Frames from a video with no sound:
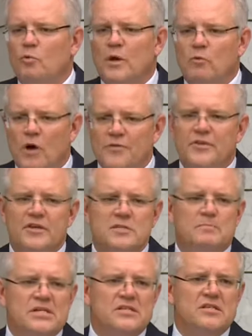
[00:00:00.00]
We want
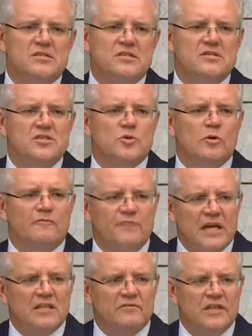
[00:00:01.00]
these businesses to
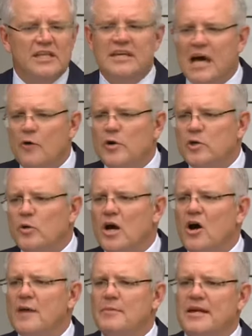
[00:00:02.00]
effectively go into
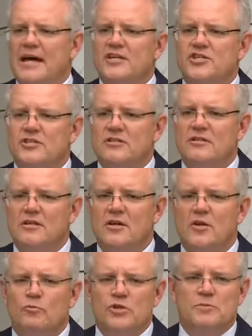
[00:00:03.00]
a hibernation,
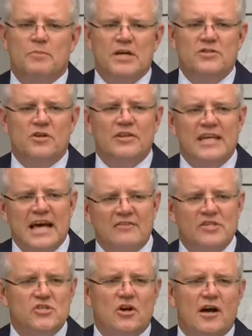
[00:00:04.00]
which means on the
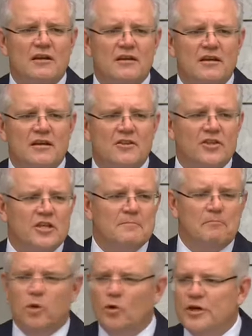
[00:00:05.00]
other side, the
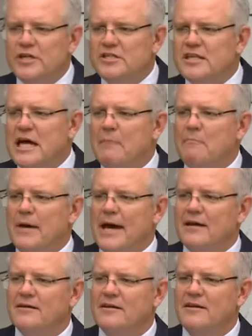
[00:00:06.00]
employees come back,